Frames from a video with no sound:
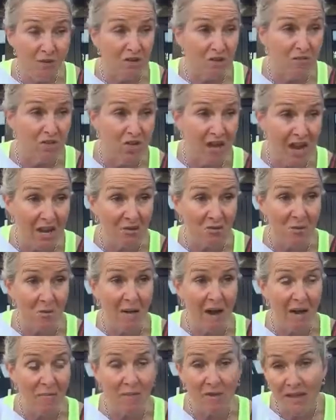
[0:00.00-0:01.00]
which I've changed my
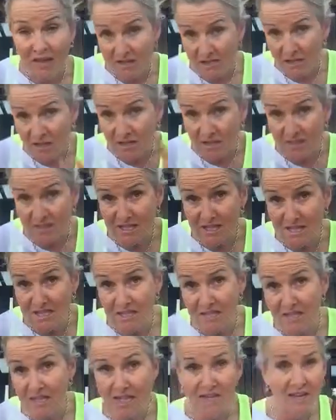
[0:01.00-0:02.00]
mind, but that's a
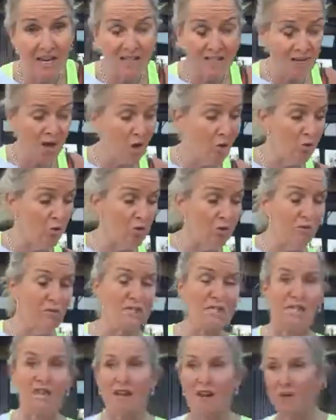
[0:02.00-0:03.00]
considered thing. That's a whole other
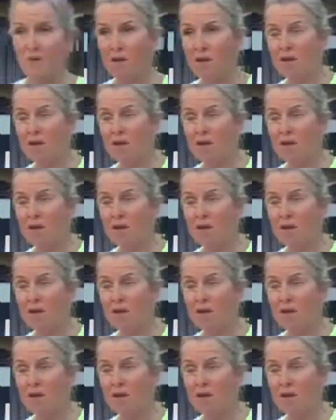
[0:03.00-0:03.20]
video.